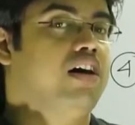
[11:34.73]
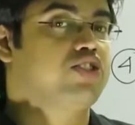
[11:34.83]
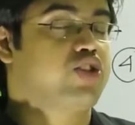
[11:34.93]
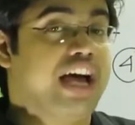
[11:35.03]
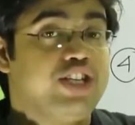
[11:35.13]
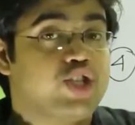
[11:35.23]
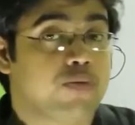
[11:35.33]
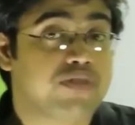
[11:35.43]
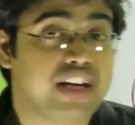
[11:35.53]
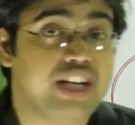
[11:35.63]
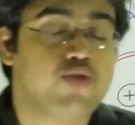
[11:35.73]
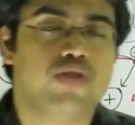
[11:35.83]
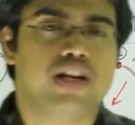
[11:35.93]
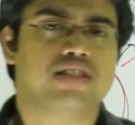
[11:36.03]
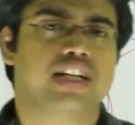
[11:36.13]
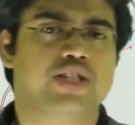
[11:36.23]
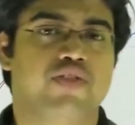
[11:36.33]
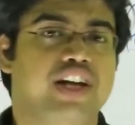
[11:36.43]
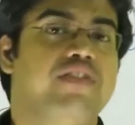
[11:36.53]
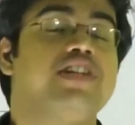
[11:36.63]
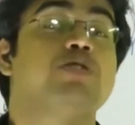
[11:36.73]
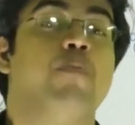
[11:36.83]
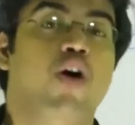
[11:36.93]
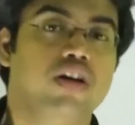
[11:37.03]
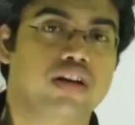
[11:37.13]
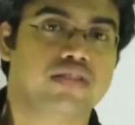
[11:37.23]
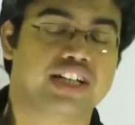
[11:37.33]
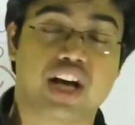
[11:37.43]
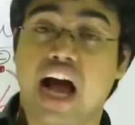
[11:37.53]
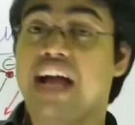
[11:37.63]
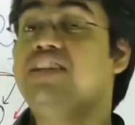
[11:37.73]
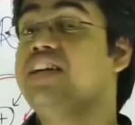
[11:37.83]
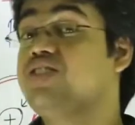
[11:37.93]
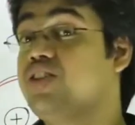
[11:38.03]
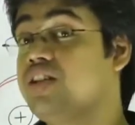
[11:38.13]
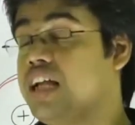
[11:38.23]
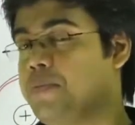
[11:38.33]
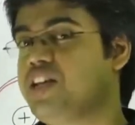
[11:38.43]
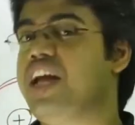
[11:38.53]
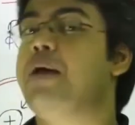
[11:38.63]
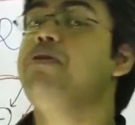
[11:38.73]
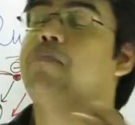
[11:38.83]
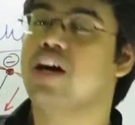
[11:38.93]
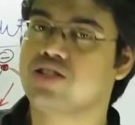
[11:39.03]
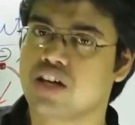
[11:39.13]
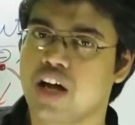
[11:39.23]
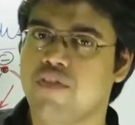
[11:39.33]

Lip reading: size of the nucleus, that is very very small, that is a high density, that is heavy mass,